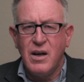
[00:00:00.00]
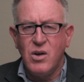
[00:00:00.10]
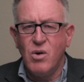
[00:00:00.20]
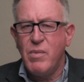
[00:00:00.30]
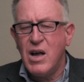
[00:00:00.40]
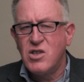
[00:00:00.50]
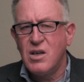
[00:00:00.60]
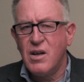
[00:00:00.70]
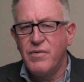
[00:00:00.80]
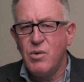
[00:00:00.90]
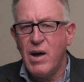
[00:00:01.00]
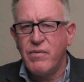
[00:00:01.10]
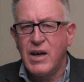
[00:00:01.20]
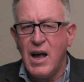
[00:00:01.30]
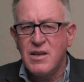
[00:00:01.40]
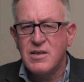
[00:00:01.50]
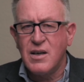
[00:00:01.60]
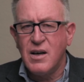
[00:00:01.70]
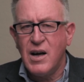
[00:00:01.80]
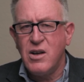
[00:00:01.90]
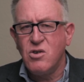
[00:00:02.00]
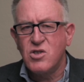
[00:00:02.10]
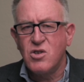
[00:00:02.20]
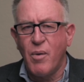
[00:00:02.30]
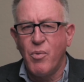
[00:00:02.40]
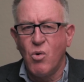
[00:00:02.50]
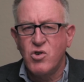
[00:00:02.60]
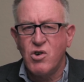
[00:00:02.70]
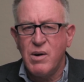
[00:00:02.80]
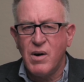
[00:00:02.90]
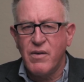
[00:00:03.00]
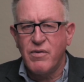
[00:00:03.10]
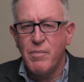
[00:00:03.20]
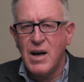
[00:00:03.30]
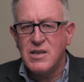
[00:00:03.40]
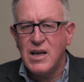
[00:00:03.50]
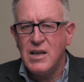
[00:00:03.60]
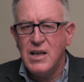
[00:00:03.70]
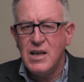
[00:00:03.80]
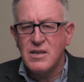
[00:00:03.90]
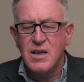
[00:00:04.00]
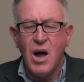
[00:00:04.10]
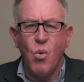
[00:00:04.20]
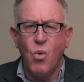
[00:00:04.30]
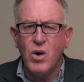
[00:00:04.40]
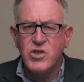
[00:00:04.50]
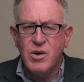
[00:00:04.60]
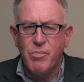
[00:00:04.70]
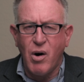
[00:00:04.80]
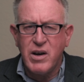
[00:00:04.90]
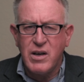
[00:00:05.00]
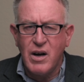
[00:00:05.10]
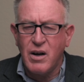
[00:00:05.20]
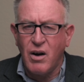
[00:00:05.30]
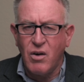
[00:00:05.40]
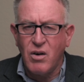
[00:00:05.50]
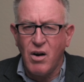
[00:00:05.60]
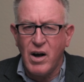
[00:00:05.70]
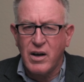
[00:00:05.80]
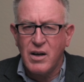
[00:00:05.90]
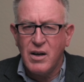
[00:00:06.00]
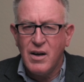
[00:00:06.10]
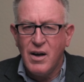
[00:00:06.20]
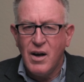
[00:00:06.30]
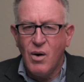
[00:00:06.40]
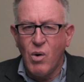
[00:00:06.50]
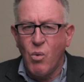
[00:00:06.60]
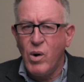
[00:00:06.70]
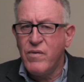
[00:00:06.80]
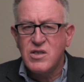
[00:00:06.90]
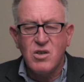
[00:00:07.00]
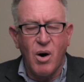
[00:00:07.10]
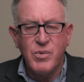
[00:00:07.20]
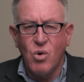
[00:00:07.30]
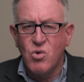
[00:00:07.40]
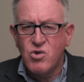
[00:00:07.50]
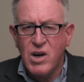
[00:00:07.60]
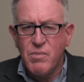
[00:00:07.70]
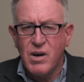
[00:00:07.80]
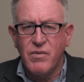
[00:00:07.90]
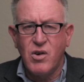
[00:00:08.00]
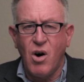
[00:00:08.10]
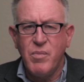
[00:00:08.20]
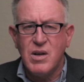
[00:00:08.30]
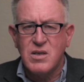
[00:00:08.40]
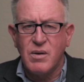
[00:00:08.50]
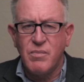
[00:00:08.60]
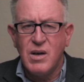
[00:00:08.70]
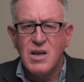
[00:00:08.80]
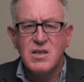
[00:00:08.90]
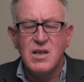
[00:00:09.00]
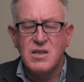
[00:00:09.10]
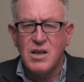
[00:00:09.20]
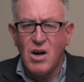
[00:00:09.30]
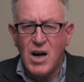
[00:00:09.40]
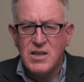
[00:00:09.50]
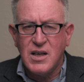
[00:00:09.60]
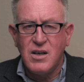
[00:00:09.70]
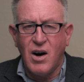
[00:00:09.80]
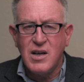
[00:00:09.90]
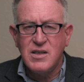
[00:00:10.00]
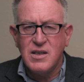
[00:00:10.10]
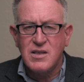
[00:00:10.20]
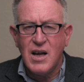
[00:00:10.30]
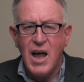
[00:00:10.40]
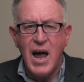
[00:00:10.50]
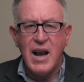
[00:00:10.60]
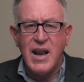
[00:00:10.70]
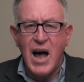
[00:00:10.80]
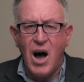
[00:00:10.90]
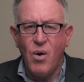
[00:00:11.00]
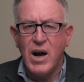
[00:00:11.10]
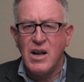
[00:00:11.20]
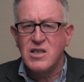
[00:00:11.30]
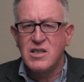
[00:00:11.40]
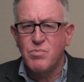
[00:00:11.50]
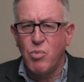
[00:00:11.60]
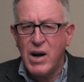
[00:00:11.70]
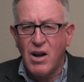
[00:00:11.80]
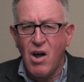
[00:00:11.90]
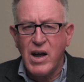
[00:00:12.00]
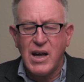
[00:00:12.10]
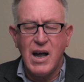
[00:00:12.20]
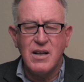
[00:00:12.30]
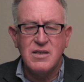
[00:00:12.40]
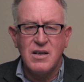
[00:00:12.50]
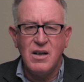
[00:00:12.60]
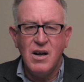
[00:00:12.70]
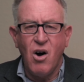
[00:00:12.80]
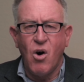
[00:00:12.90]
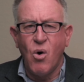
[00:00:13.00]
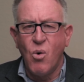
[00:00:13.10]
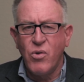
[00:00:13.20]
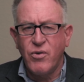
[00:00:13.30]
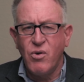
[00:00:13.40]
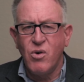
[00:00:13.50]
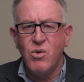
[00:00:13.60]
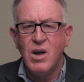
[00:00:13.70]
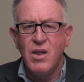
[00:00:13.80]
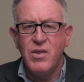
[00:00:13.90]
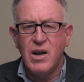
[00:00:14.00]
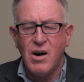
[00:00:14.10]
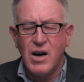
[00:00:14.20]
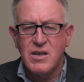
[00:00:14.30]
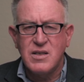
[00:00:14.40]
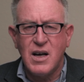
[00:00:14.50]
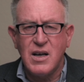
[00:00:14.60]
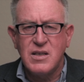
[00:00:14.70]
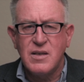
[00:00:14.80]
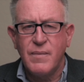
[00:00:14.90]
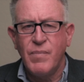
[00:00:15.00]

You imagine if you have cancer and you stop all treatment for about 10 years, what's your body going to look like? Well, we've stopped all treatment of communism since the 1990s, and now it has spread like cancer all through the United States.